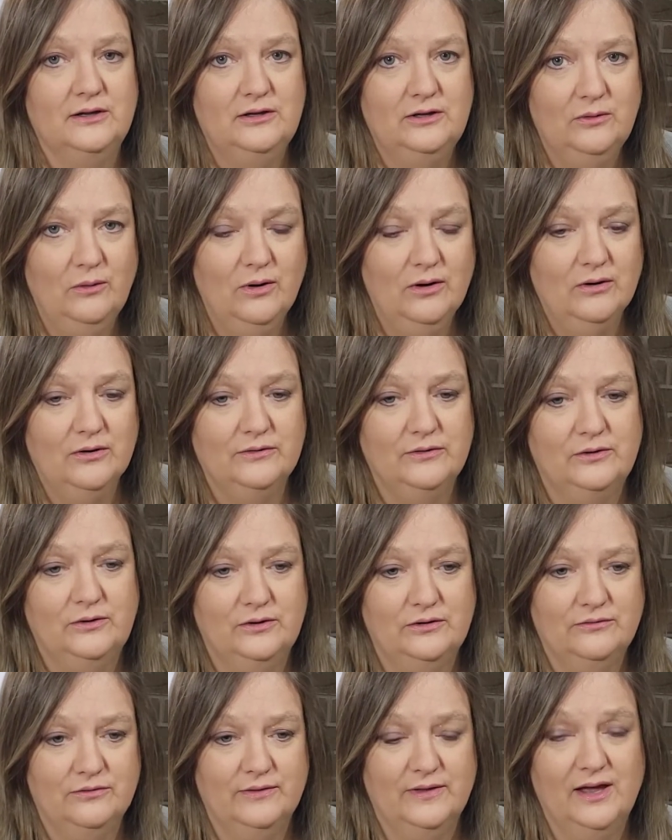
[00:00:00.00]
you are on the
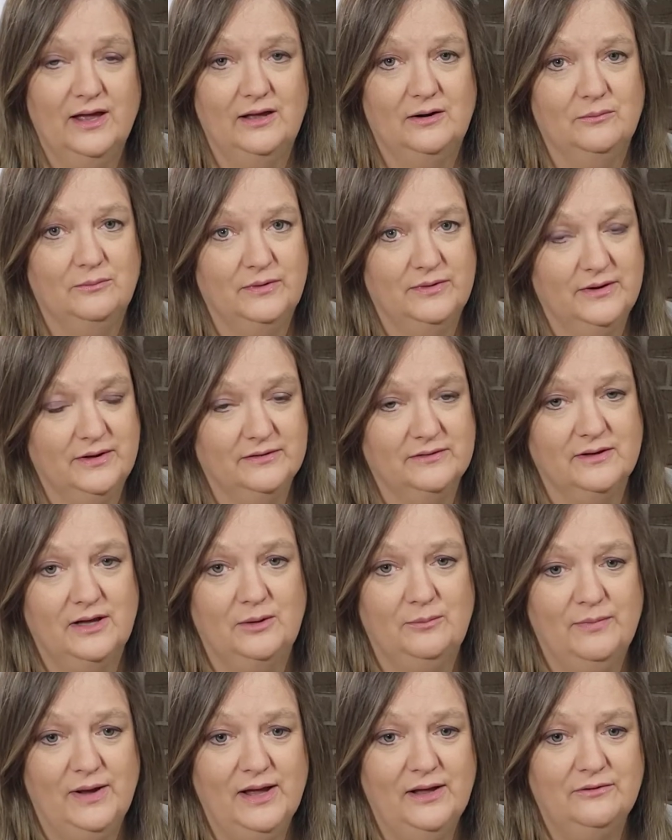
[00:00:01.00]
hook for that, but that's
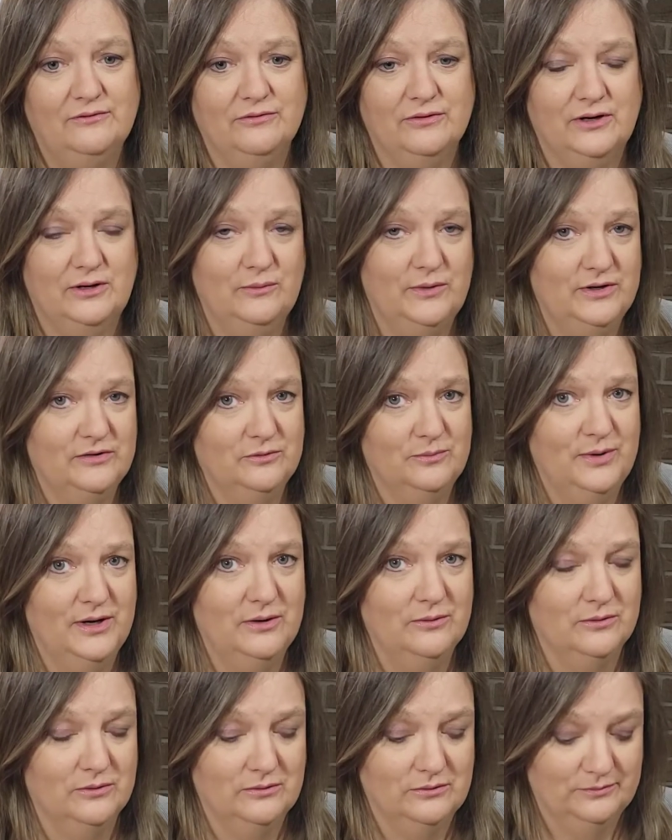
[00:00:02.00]
not bad for 8 weeks of
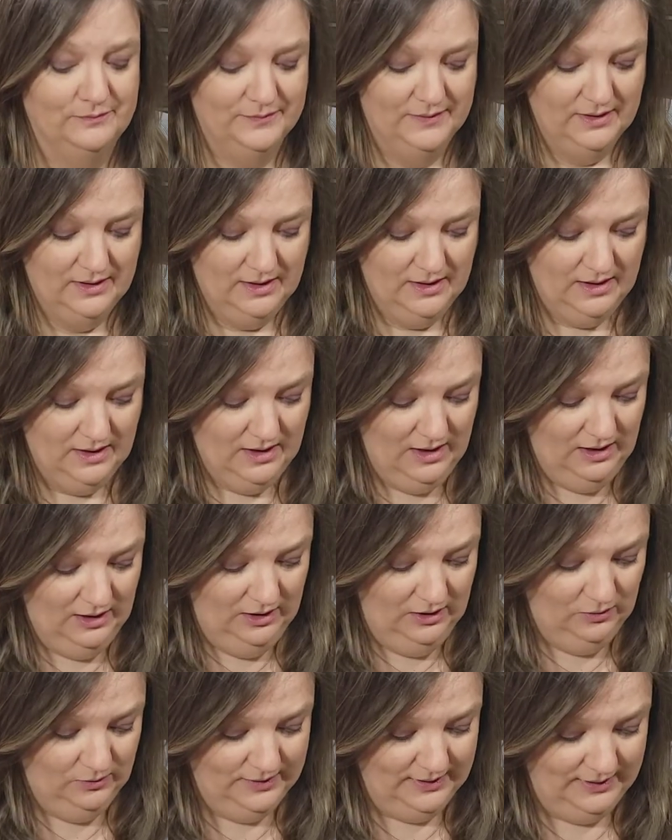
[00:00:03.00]
payroll.
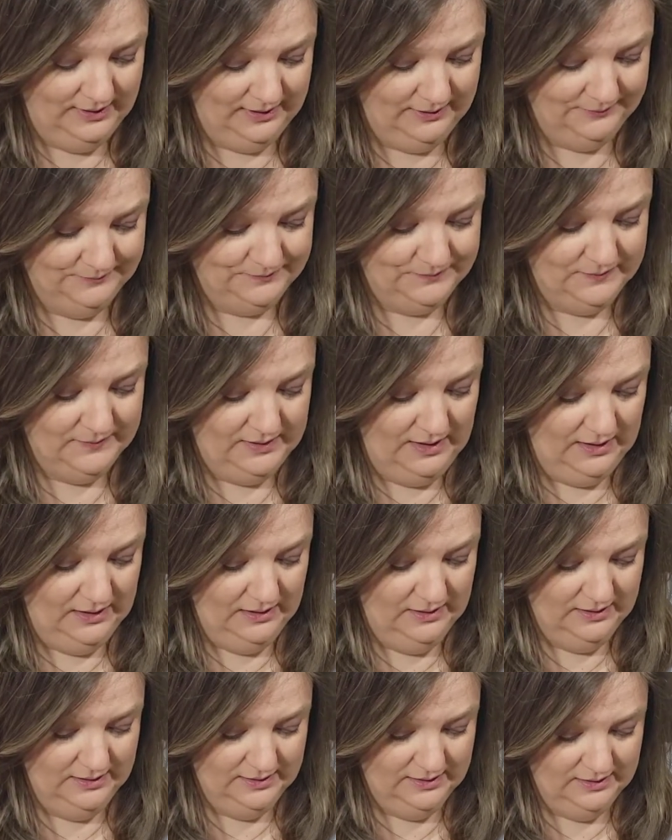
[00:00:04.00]
Okay,
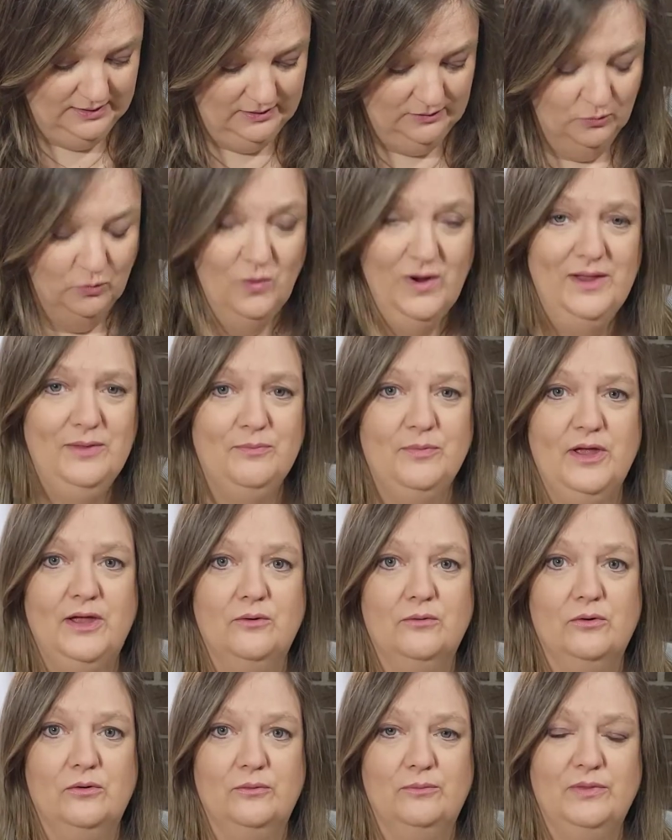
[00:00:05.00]
what
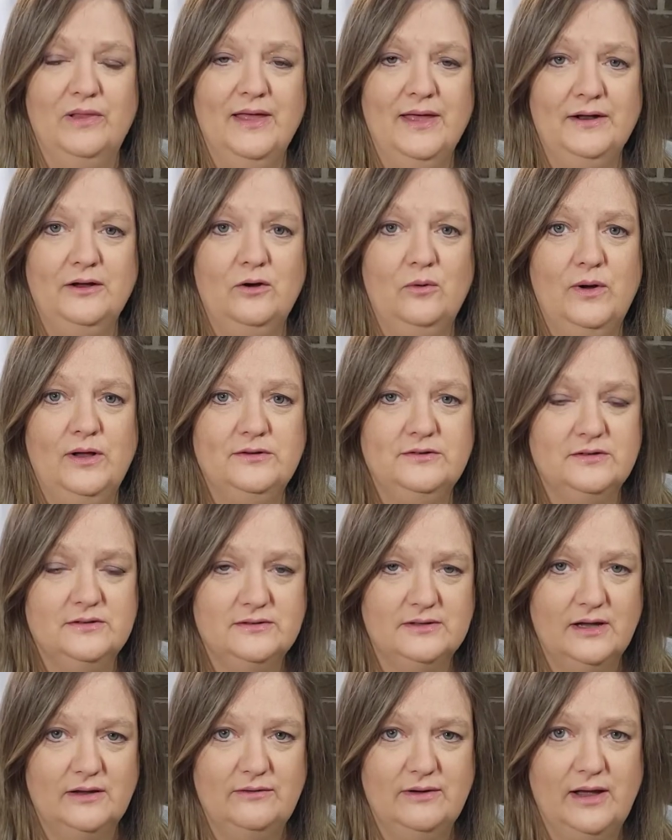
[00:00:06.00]
payroll? A lot of
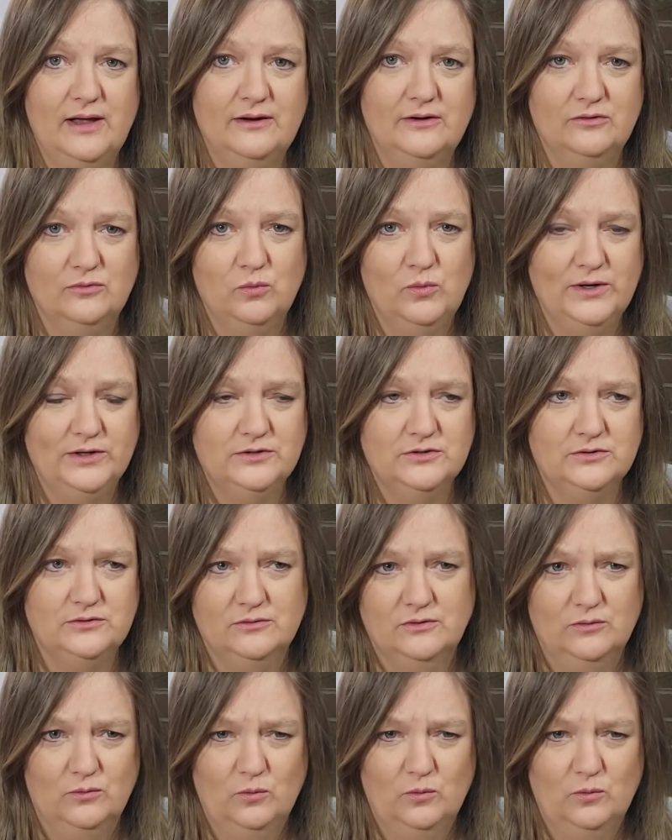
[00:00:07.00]
questions I've had is which